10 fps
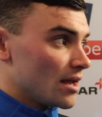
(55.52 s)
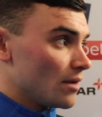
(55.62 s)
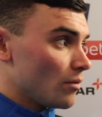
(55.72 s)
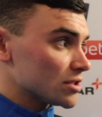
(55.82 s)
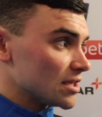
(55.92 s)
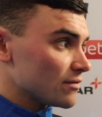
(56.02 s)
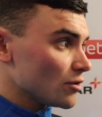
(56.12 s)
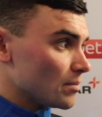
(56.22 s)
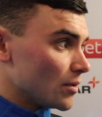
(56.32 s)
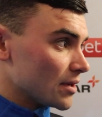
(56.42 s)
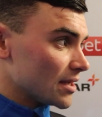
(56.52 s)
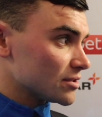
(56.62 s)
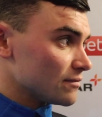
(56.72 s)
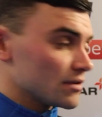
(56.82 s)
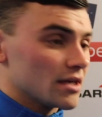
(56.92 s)
It was difficult, but it's
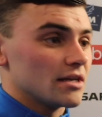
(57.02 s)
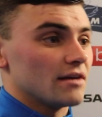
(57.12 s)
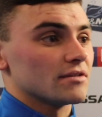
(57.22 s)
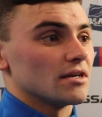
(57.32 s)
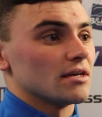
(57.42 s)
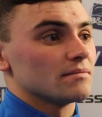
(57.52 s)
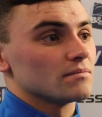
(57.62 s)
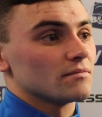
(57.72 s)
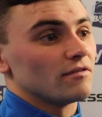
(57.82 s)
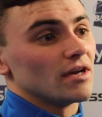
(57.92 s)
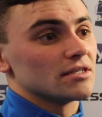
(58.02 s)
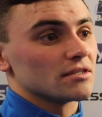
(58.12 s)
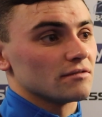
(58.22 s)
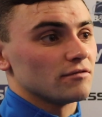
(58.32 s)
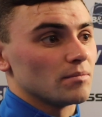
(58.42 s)
something that you'd have to face
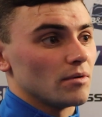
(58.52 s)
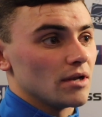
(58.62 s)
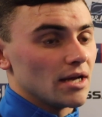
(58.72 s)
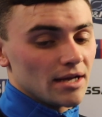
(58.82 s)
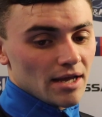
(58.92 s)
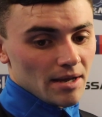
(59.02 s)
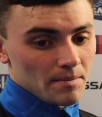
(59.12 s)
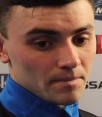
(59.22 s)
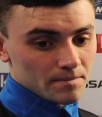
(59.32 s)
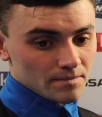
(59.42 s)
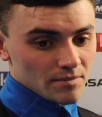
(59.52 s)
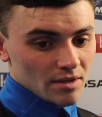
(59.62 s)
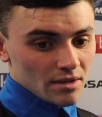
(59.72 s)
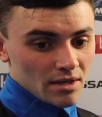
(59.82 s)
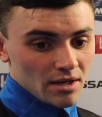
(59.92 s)
as a footballer.
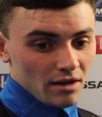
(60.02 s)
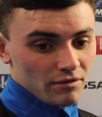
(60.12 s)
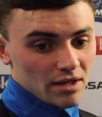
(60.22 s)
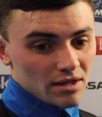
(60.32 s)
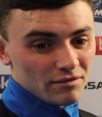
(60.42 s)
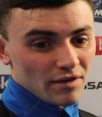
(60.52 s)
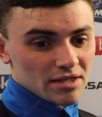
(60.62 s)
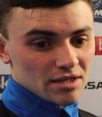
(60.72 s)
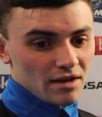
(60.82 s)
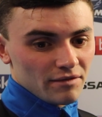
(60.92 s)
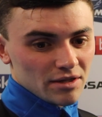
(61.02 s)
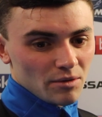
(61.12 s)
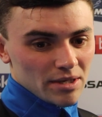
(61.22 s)
I think the